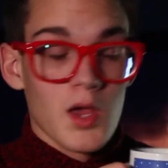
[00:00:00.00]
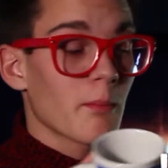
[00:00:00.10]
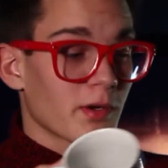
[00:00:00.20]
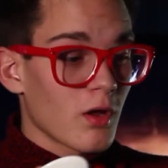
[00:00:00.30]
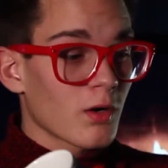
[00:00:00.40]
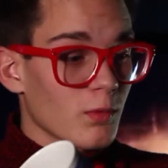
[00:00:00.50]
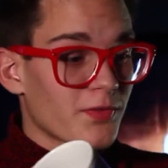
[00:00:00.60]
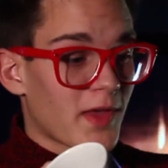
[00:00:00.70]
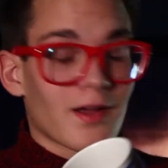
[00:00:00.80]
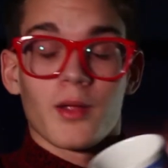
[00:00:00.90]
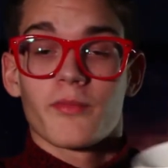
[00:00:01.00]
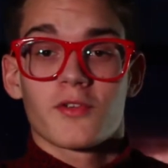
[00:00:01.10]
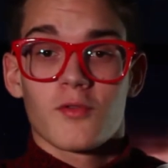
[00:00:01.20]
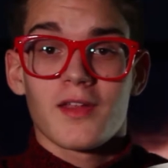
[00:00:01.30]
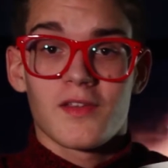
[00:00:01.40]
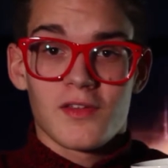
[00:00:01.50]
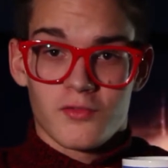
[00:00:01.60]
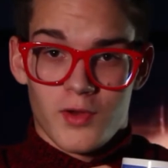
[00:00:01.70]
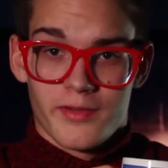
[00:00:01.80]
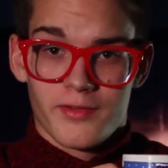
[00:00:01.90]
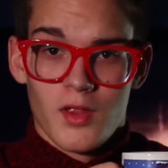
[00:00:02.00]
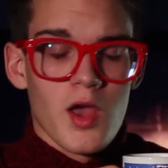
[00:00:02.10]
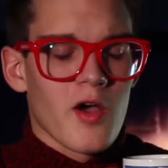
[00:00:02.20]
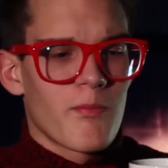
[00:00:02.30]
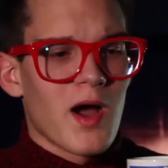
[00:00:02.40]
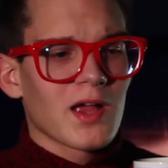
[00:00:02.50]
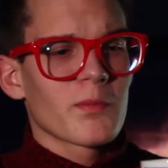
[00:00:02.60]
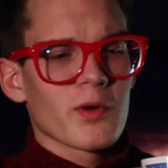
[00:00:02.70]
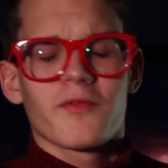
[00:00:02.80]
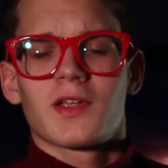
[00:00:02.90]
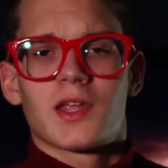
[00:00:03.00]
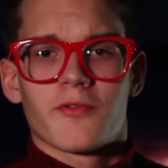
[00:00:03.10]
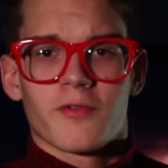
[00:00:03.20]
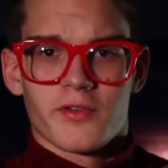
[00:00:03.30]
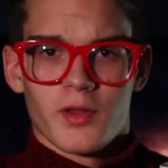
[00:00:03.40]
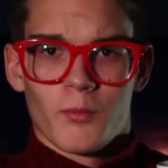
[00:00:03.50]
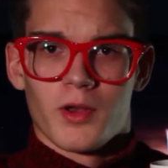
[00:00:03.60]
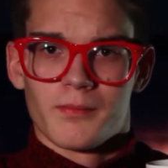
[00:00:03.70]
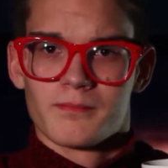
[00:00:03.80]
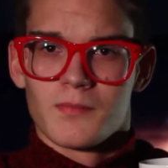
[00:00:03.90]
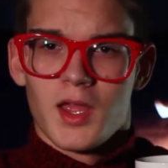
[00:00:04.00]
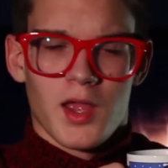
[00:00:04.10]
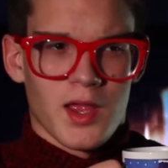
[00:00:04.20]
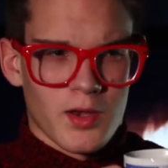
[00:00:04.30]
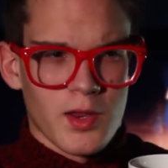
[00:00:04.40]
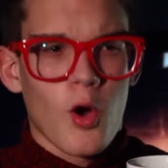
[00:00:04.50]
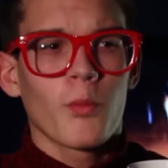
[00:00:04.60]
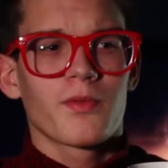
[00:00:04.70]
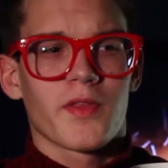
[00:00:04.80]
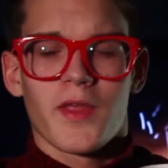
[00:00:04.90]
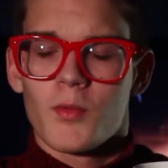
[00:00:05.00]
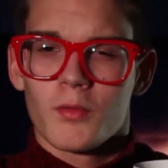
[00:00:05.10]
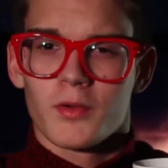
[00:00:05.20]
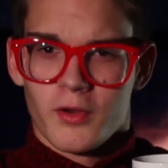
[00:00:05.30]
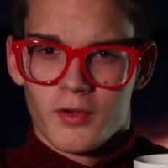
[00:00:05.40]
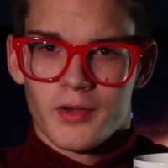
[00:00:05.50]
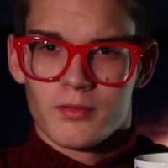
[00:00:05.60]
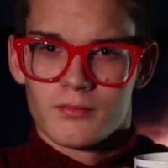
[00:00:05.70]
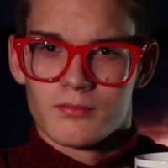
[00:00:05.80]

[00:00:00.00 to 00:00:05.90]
But along with that comes the crazy stress of buying the perfect gift for someone and in hopes that they won't return it.